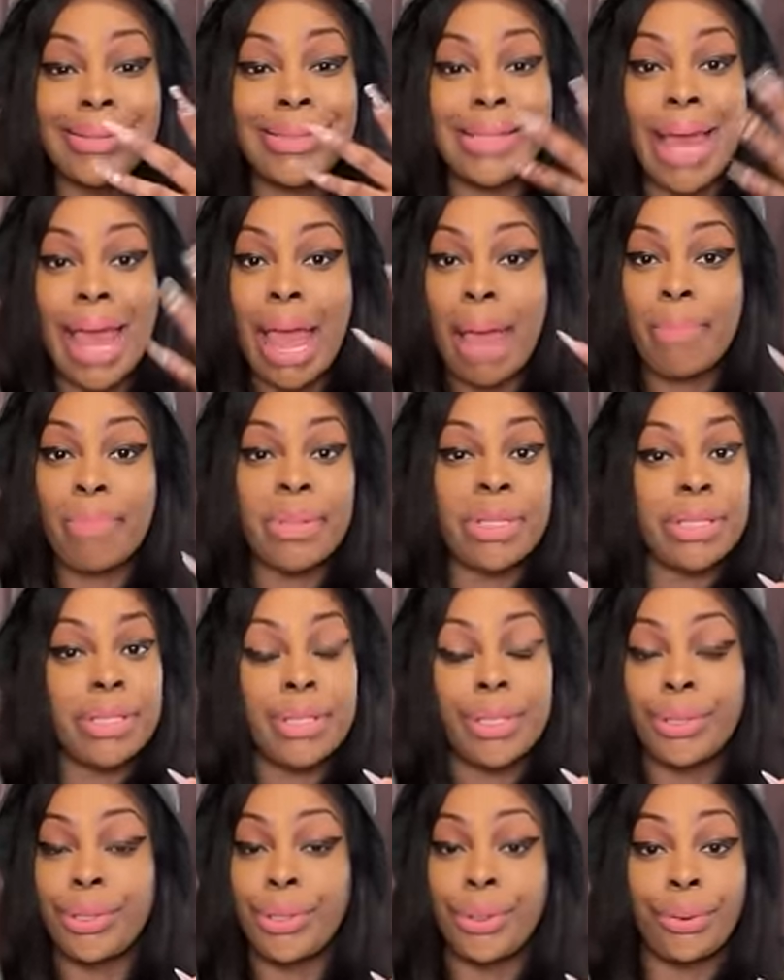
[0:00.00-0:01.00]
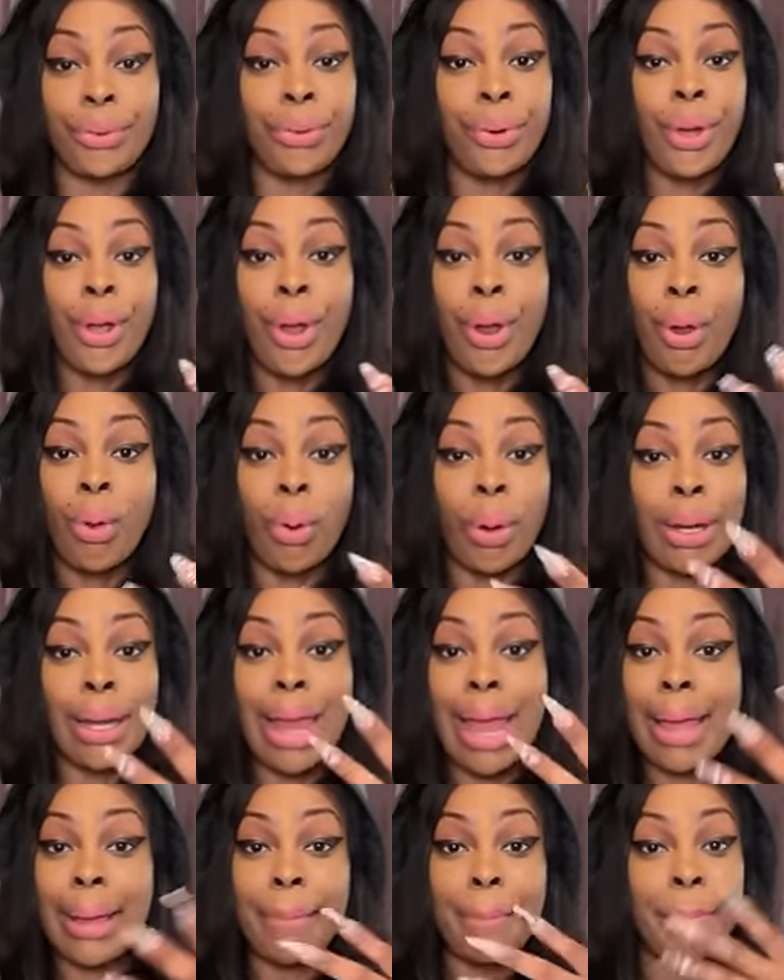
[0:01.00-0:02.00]
happen to you or
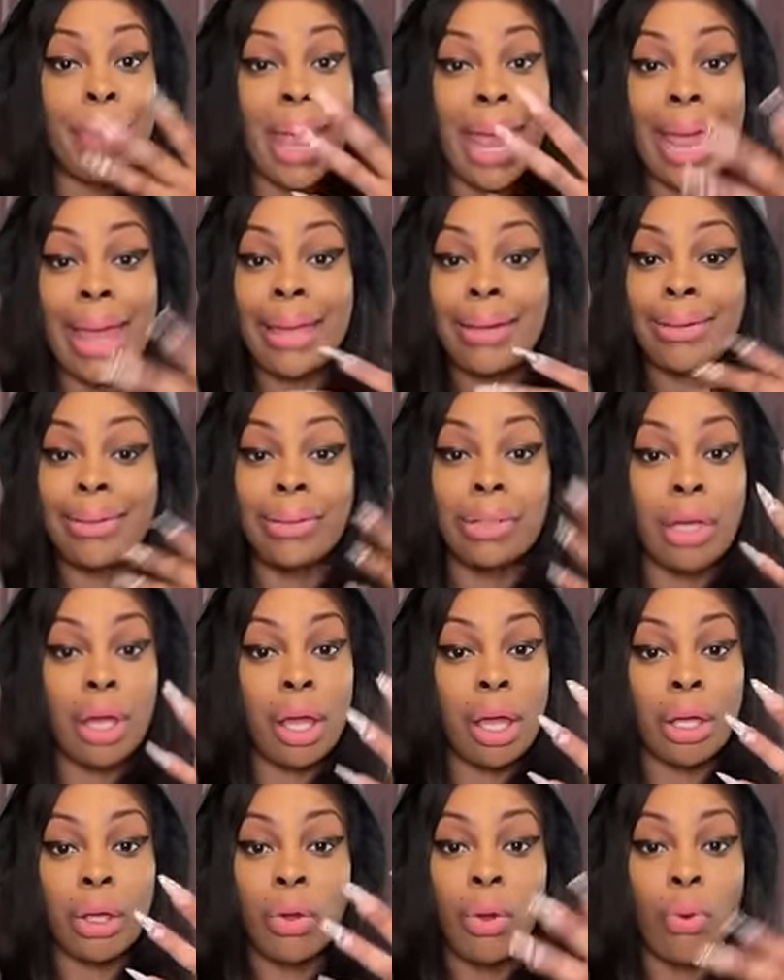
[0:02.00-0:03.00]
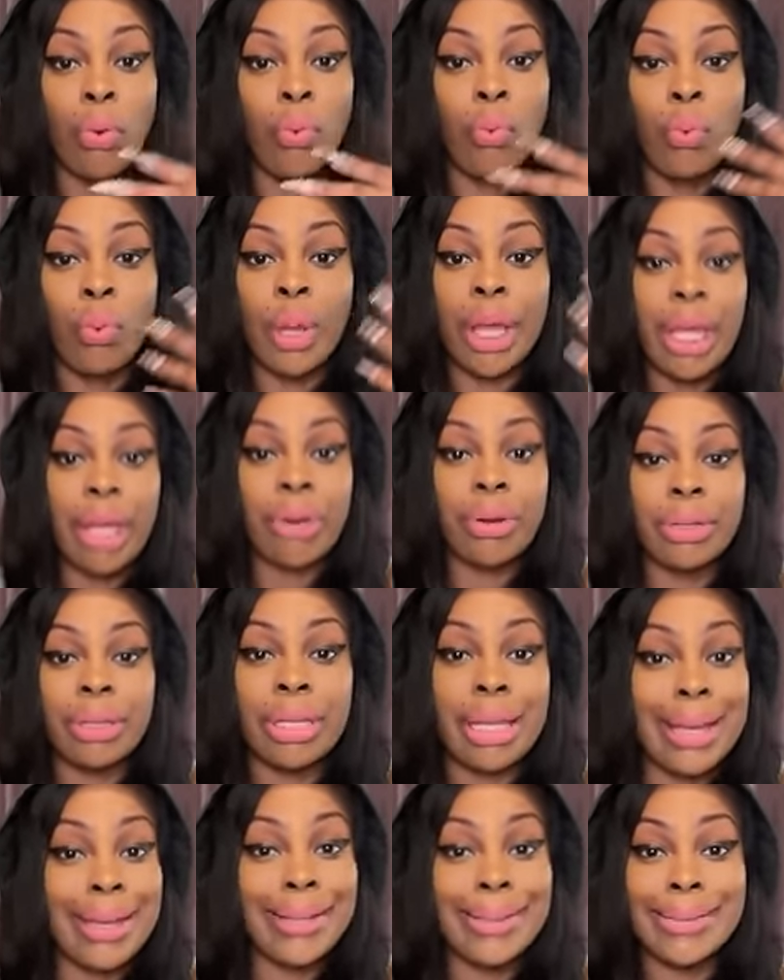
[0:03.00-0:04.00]
like bad luck, weird
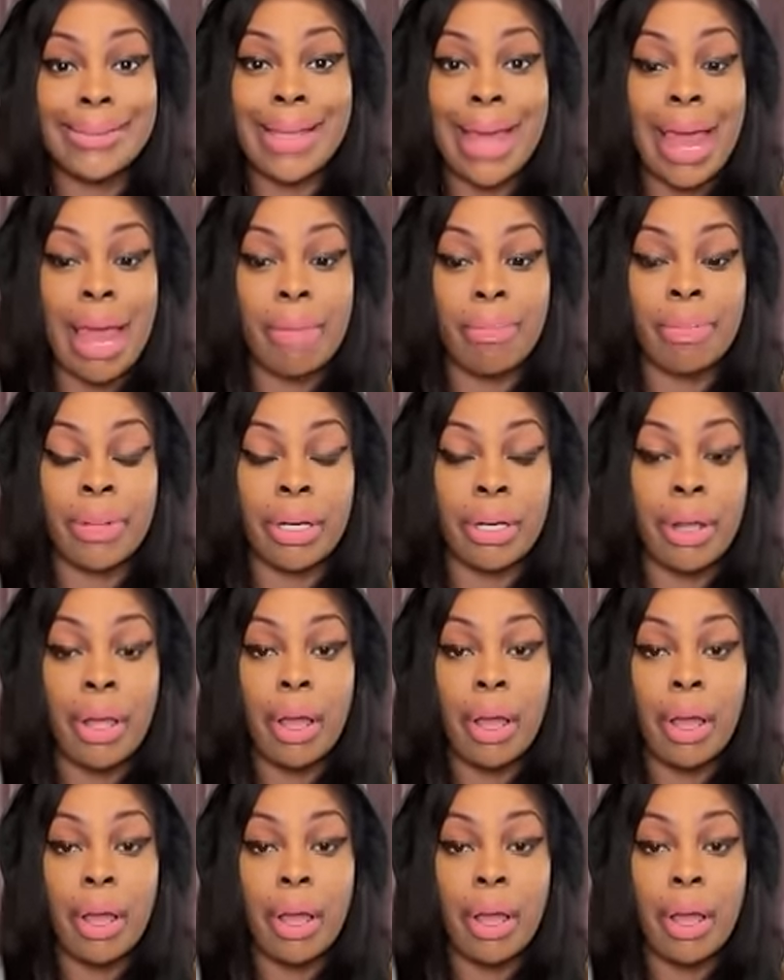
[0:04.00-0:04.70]
things happen.